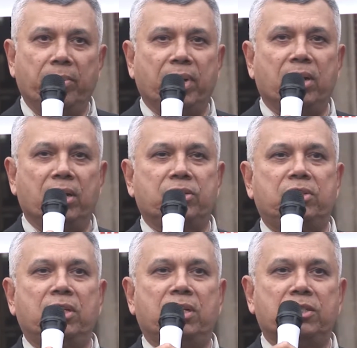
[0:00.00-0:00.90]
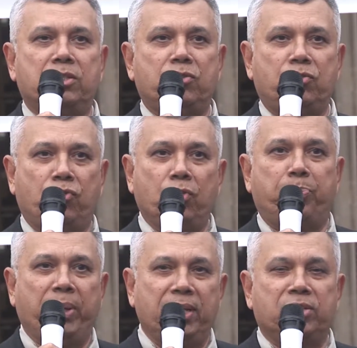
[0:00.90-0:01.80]
Because it is through
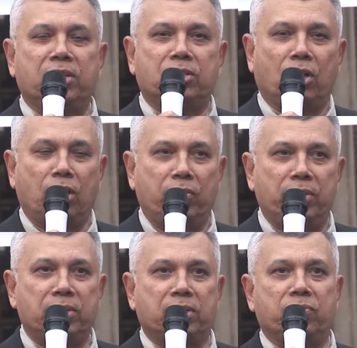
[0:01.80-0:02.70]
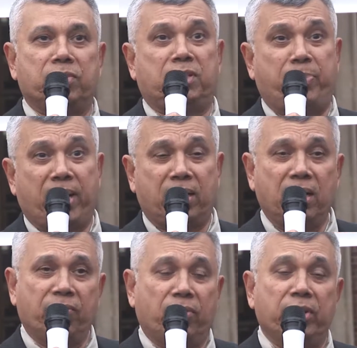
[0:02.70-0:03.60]
peace and tolerance and respect
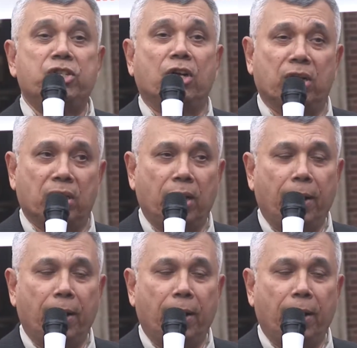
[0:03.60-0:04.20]
for each other